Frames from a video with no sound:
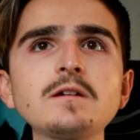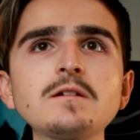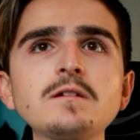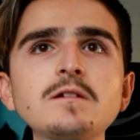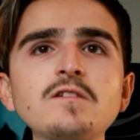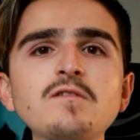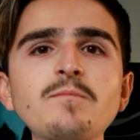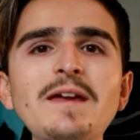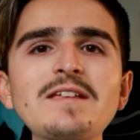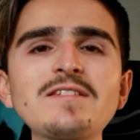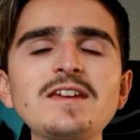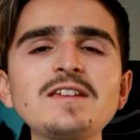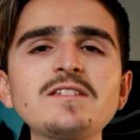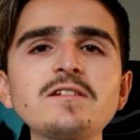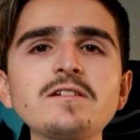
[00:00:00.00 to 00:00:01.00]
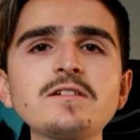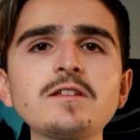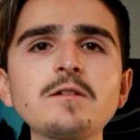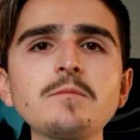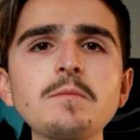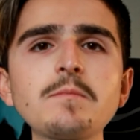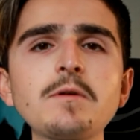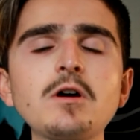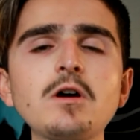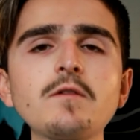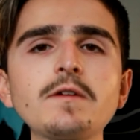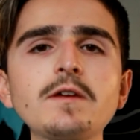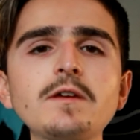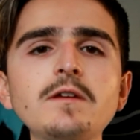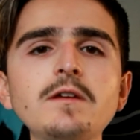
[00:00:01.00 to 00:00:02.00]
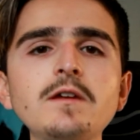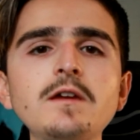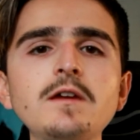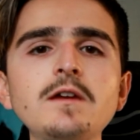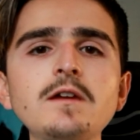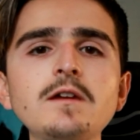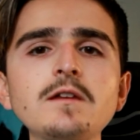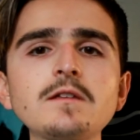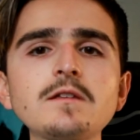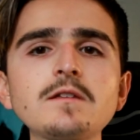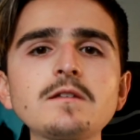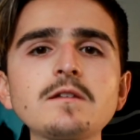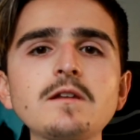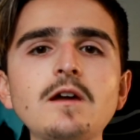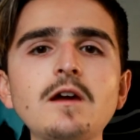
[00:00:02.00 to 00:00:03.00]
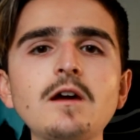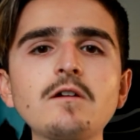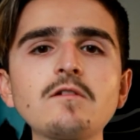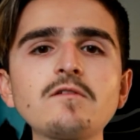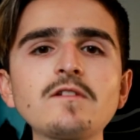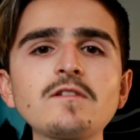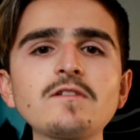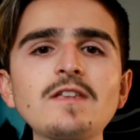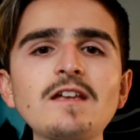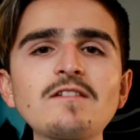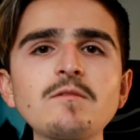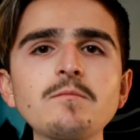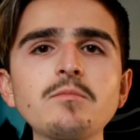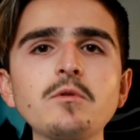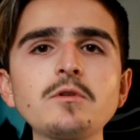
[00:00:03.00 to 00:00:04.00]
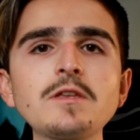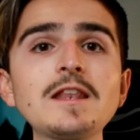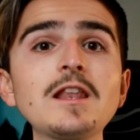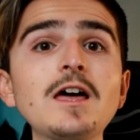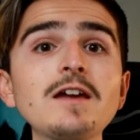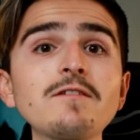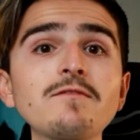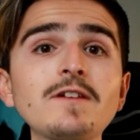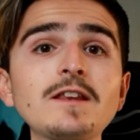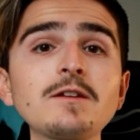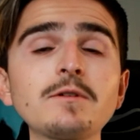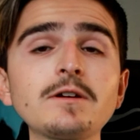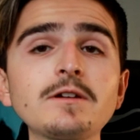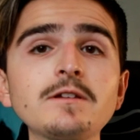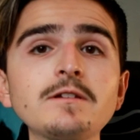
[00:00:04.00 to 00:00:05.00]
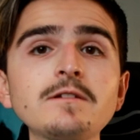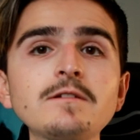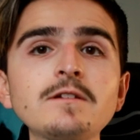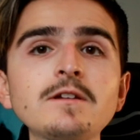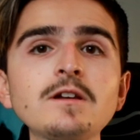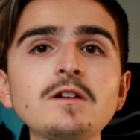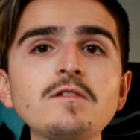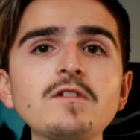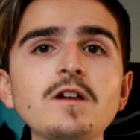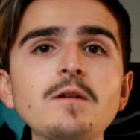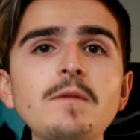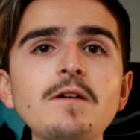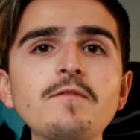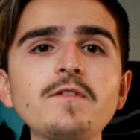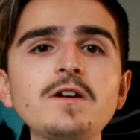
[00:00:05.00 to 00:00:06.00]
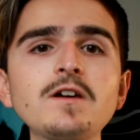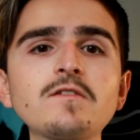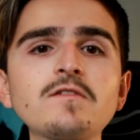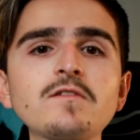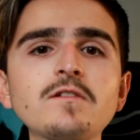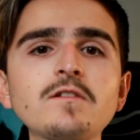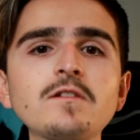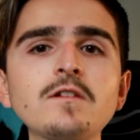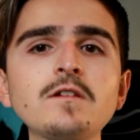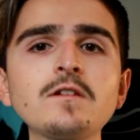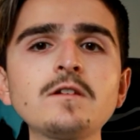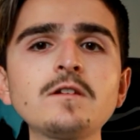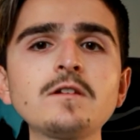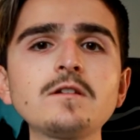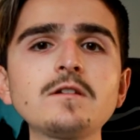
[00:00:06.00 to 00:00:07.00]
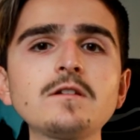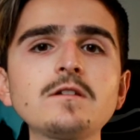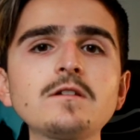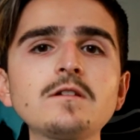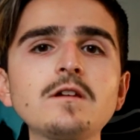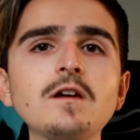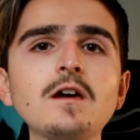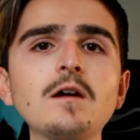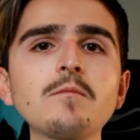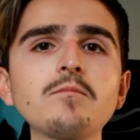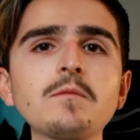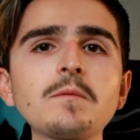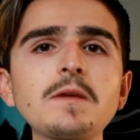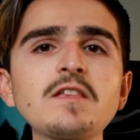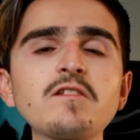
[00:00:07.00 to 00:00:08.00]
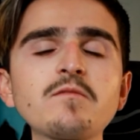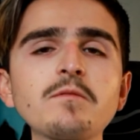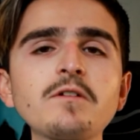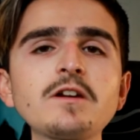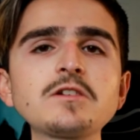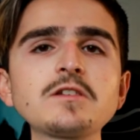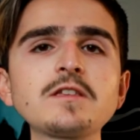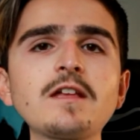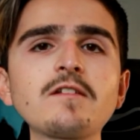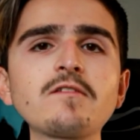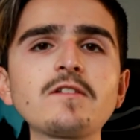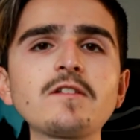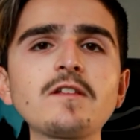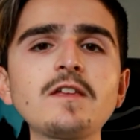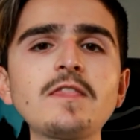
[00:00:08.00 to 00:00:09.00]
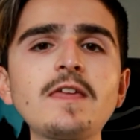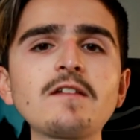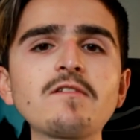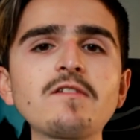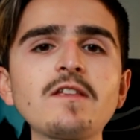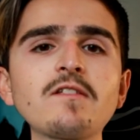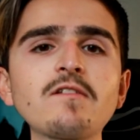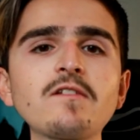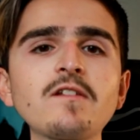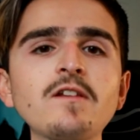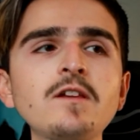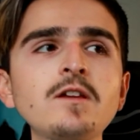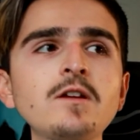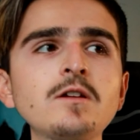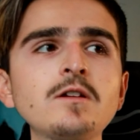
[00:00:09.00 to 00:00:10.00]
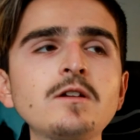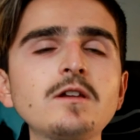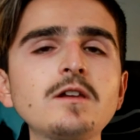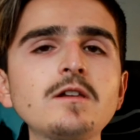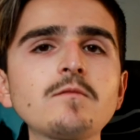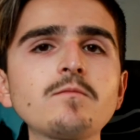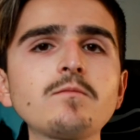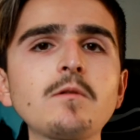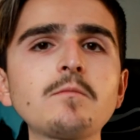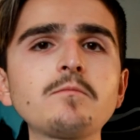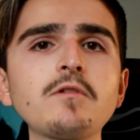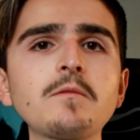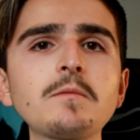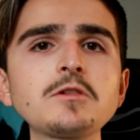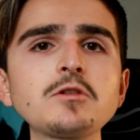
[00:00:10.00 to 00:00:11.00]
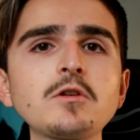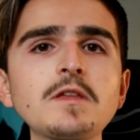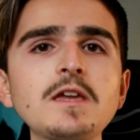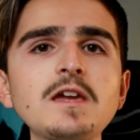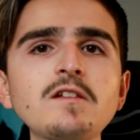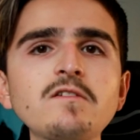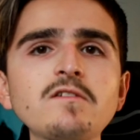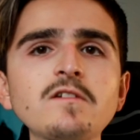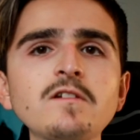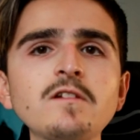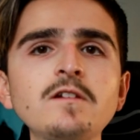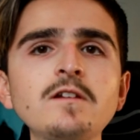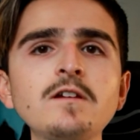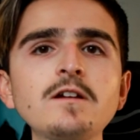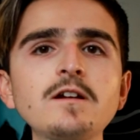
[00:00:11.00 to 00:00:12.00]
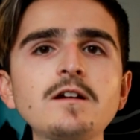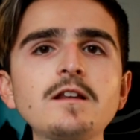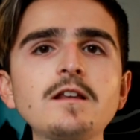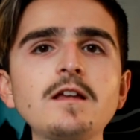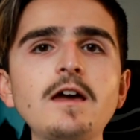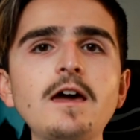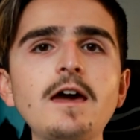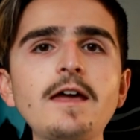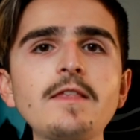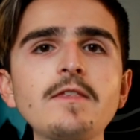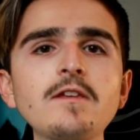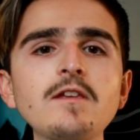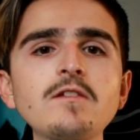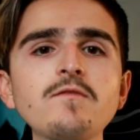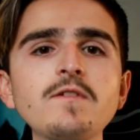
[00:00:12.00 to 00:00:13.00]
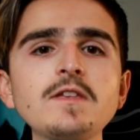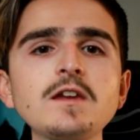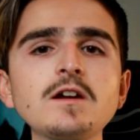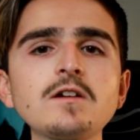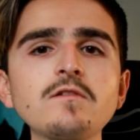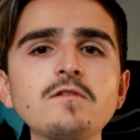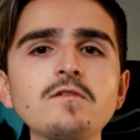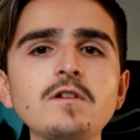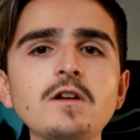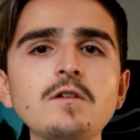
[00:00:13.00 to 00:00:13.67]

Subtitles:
spectator, you know, be part of it. Because that's important in life, anyway. So my first probably inspiration in that sense is probably John Hicks. And his videos,